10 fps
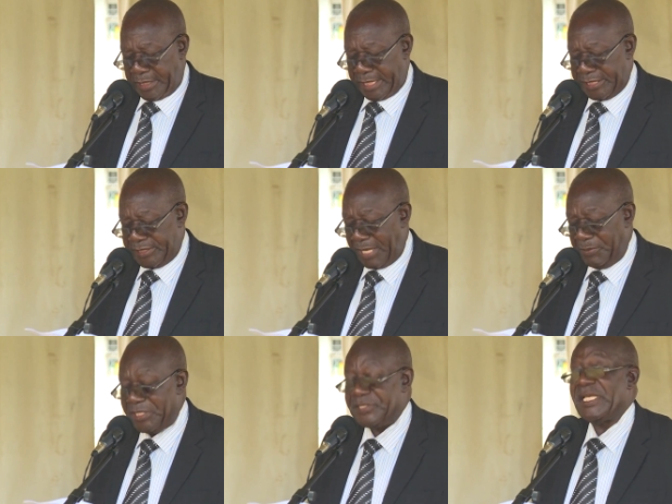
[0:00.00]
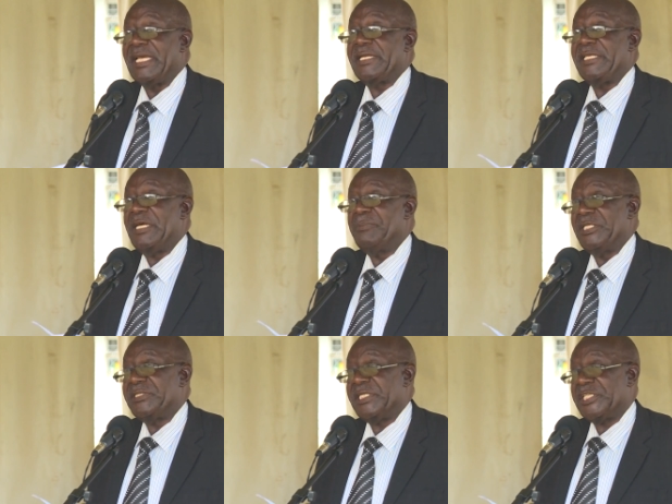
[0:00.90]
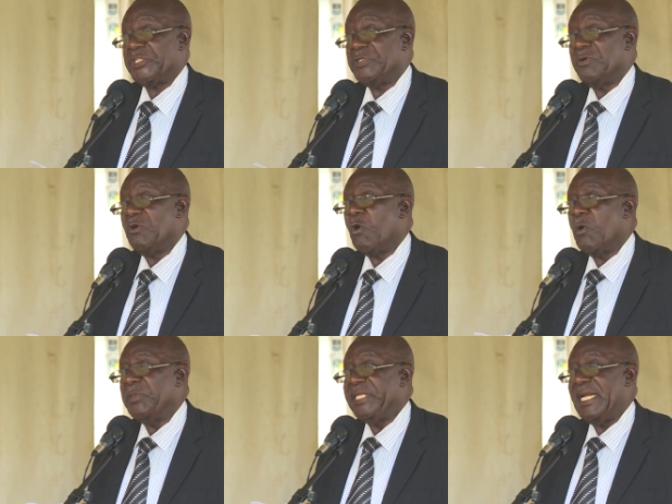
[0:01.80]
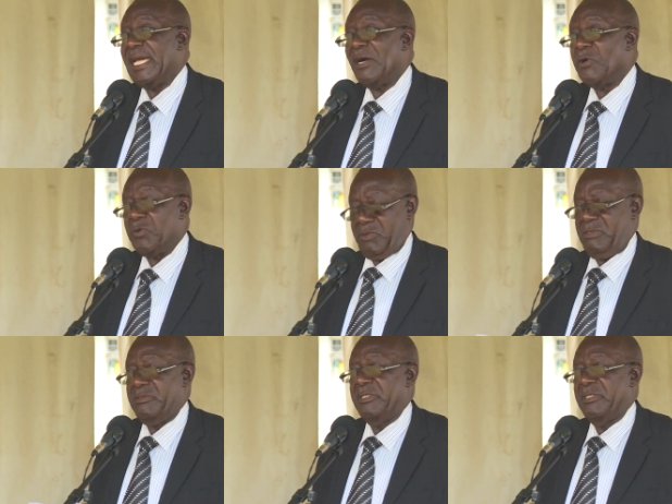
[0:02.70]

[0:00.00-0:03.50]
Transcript: Establish a rehabilitation home in Lago.